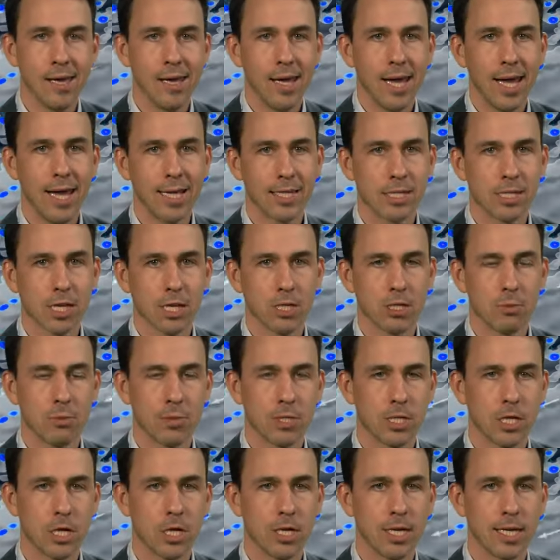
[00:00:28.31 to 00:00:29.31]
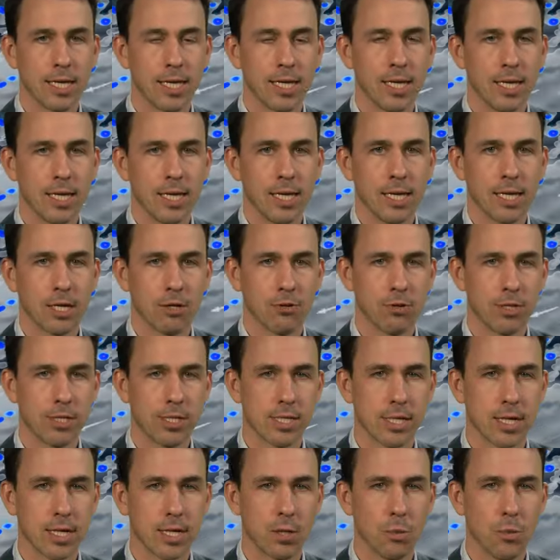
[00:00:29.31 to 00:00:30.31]
it's going to be turning
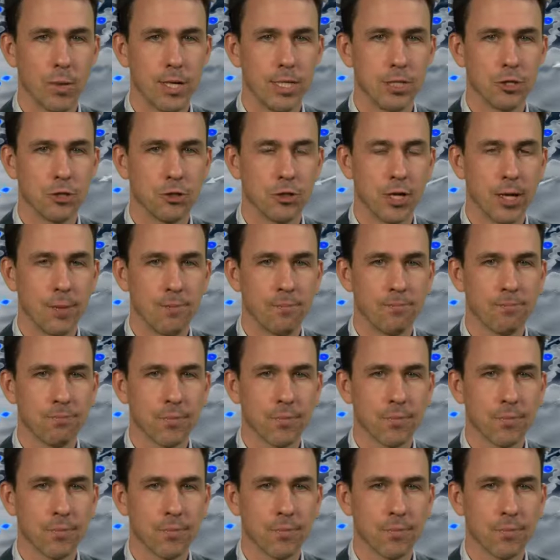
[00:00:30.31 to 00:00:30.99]
increasingly wintry.